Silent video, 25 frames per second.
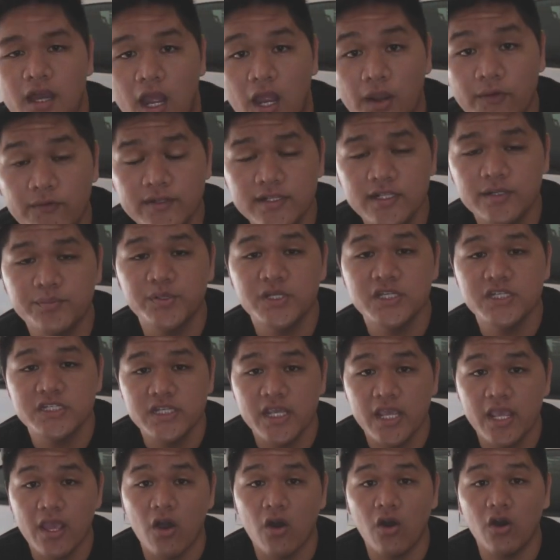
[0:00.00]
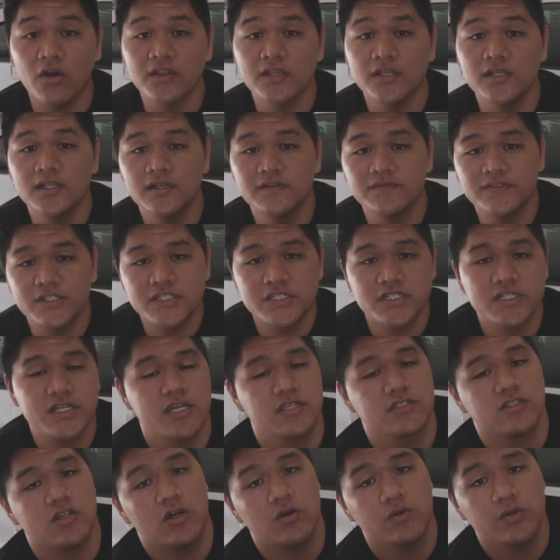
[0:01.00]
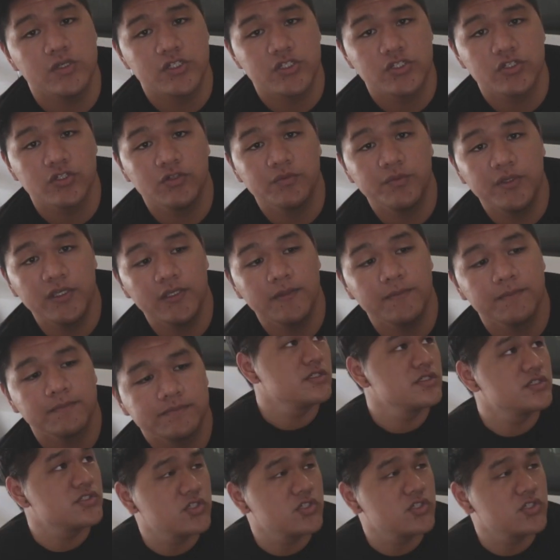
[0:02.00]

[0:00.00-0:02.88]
I really appreciate all the love that you guys always show me.